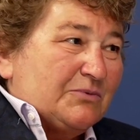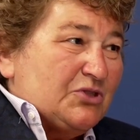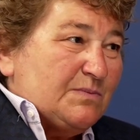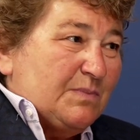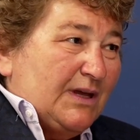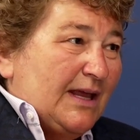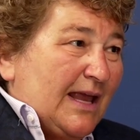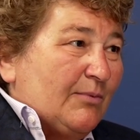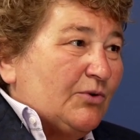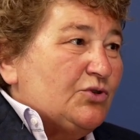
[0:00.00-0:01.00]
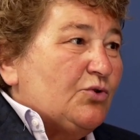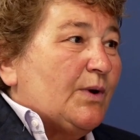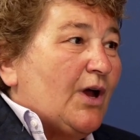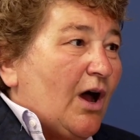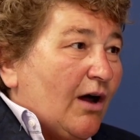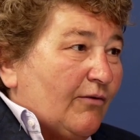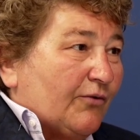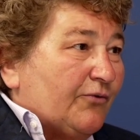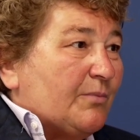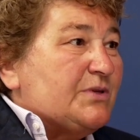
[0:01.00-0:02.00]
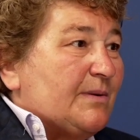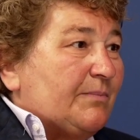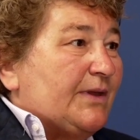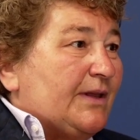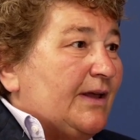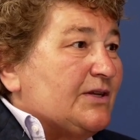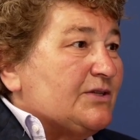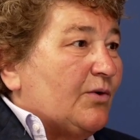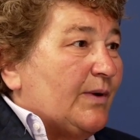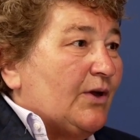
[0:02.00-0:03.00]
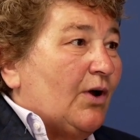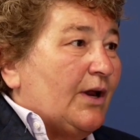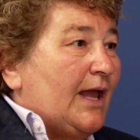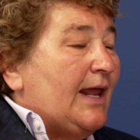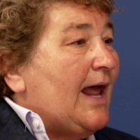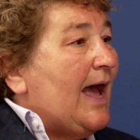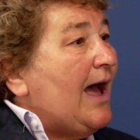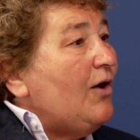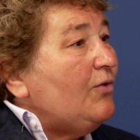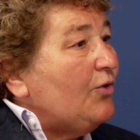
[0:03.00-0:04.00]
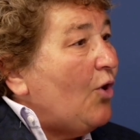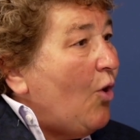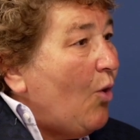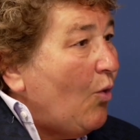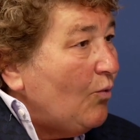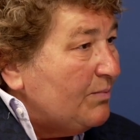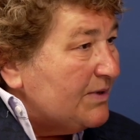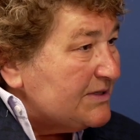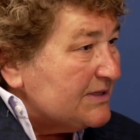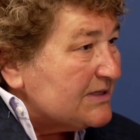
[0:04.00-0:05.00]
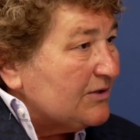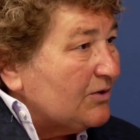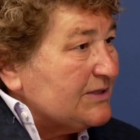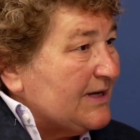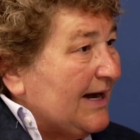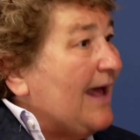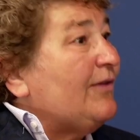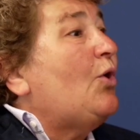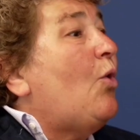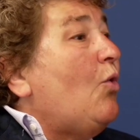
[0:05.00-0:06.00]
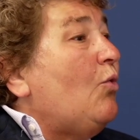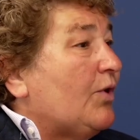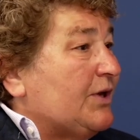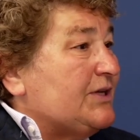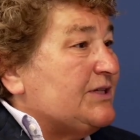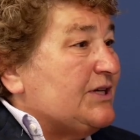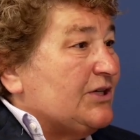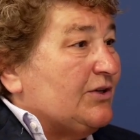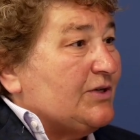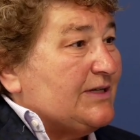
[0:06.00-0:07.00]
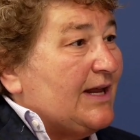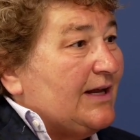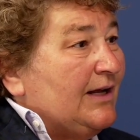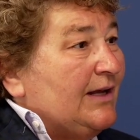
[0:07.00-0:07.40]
just being able to recover from something that is going on and how the whole business looks at it, how the whole organization looks at it.